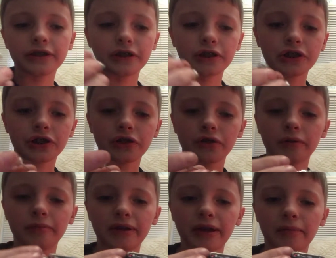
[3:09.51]
should
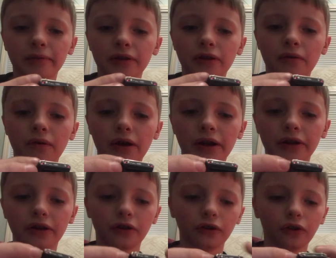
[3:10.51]
be able to go on a
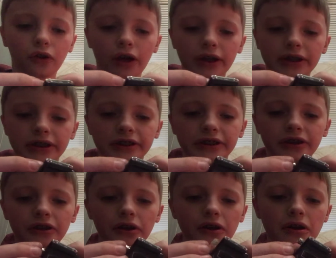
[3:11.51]
lot easier.